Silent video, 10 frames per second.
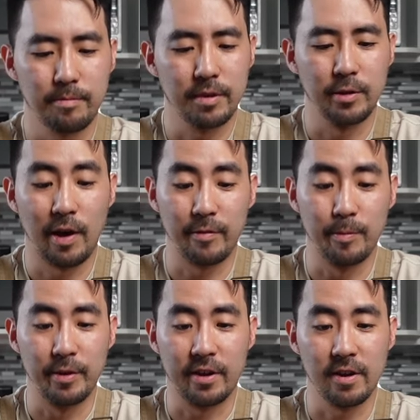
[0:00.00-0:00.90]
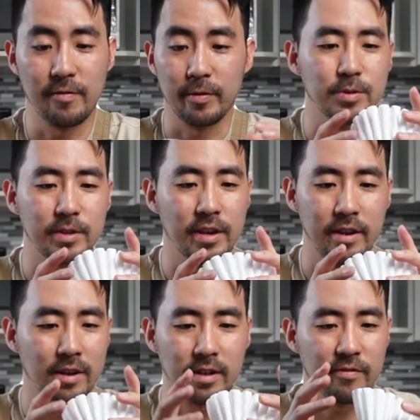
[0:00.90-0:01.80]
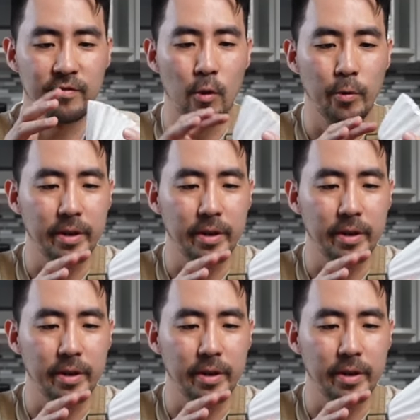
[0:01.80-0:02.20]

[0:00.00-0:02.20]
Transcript: But you have to be careful, you cannot fold